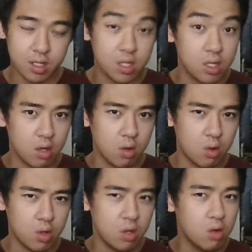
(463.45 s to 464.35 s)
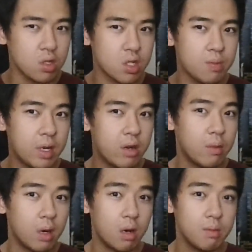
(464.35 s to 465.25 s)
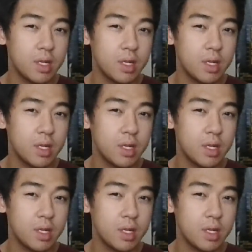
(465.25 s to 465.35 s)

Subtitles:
so your Spirit Bomb